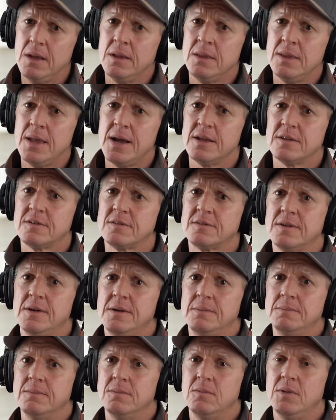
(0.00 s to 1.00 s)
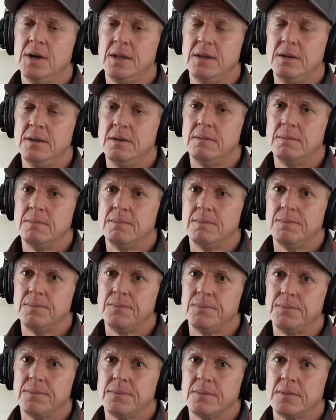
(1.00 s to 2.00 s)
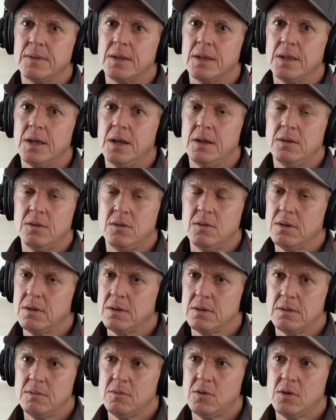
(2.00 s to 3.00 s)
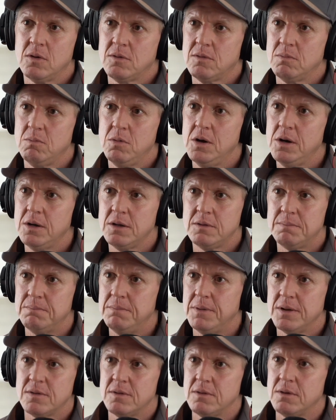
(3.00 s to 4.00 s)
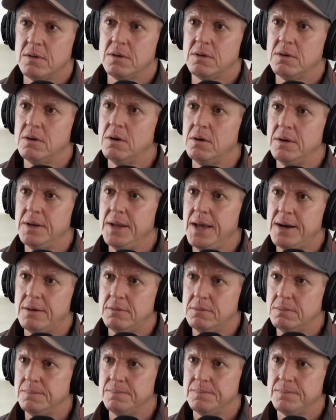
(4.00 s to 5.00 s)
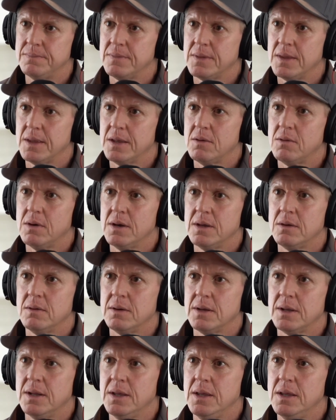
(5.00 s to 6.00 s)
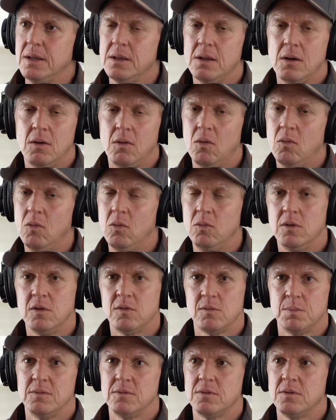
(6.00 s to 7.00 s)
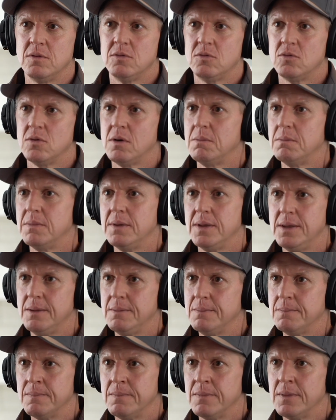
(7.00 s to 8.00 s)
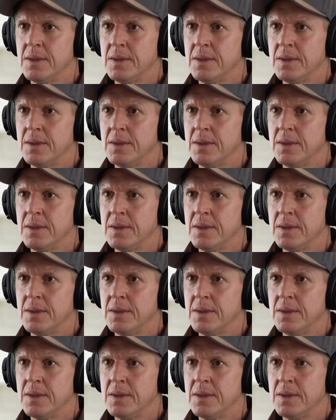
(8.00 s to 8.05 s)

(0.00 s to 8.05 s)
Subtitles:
And that's when, because word must have gotten out quite quickly and all the sponsors dropped me.